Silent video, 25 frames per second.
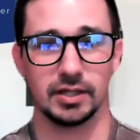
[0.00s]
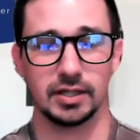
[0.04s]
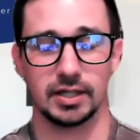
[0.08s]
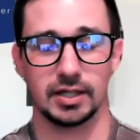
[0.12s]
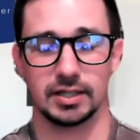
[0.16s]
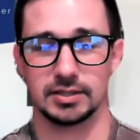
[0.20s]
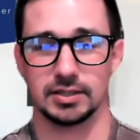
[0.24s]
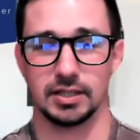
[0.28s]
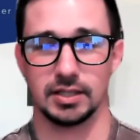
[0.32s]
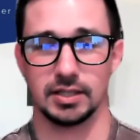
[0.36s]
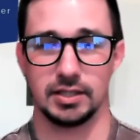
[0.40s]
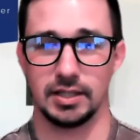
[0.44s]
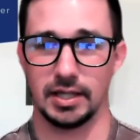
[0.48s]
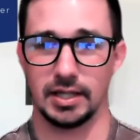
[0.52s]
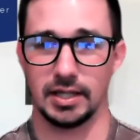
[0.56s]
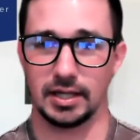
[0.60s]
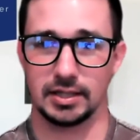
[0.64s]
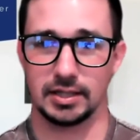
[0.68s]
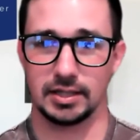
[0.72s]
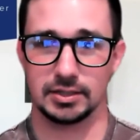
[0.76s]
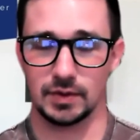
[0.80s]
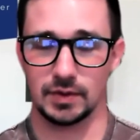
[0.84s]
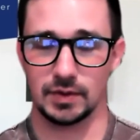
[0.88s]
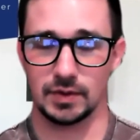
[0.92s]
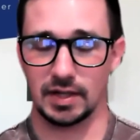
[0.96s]
And I said,
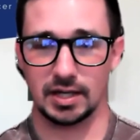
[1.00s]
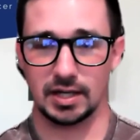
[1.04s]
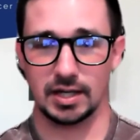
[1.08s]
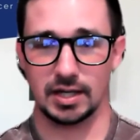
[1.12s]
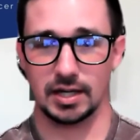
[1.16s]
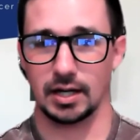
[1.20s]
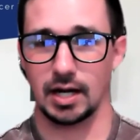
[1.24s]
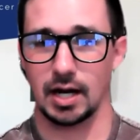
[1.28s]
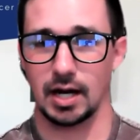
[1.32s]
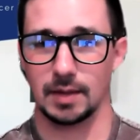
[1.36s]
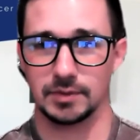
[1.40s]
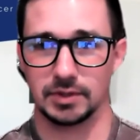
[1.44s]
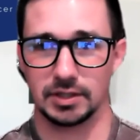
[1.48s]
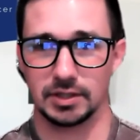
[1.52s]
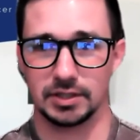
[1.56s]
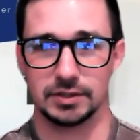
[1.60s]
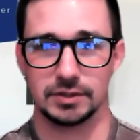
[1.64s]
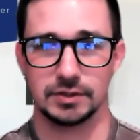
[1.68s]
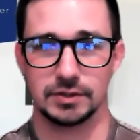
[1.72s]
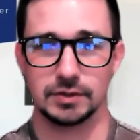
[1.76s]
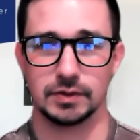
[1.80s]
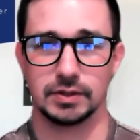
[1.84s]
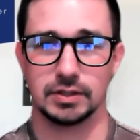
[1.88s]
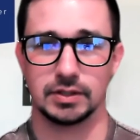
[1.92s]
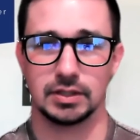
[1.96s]
yeah. So I kind of opted
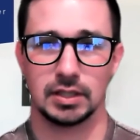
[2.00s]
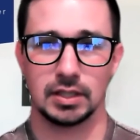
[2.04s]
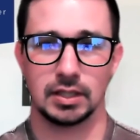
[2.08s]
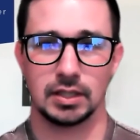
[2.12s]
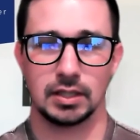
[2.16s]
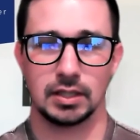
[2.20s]
into it.